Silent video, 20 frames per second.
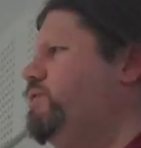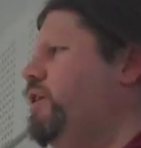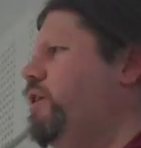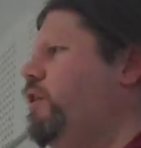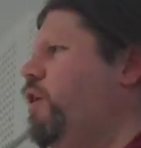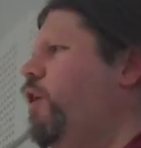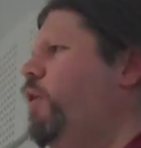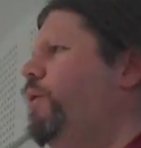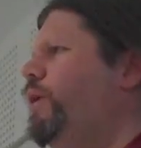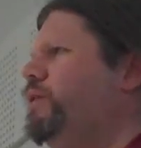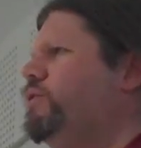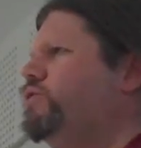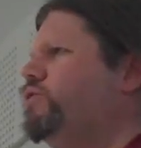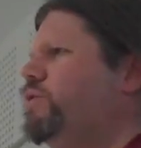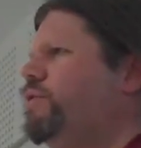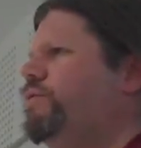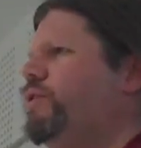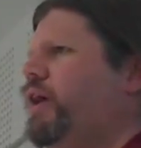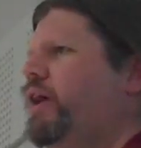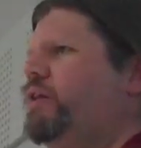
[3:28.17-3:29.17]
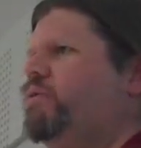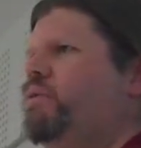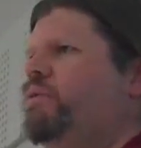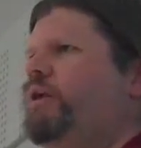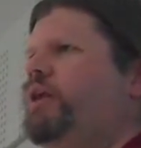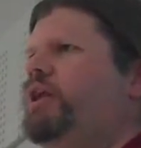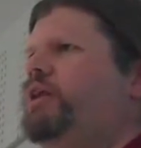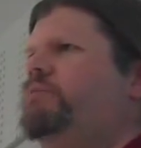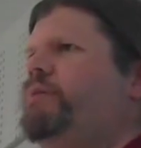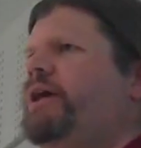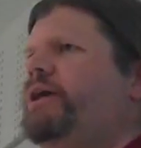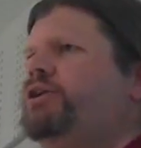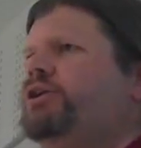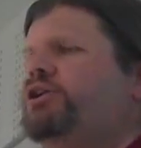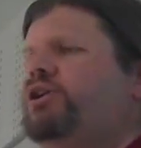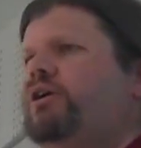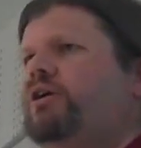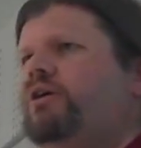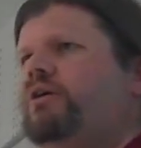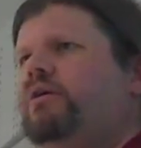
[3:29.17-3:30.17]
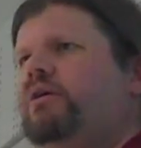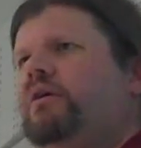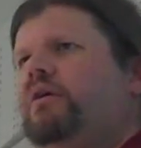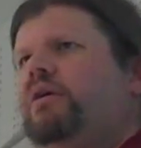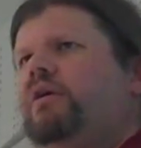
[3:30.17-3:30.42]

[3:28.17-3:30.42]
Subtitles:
they are always sort of like, well, we need to make sure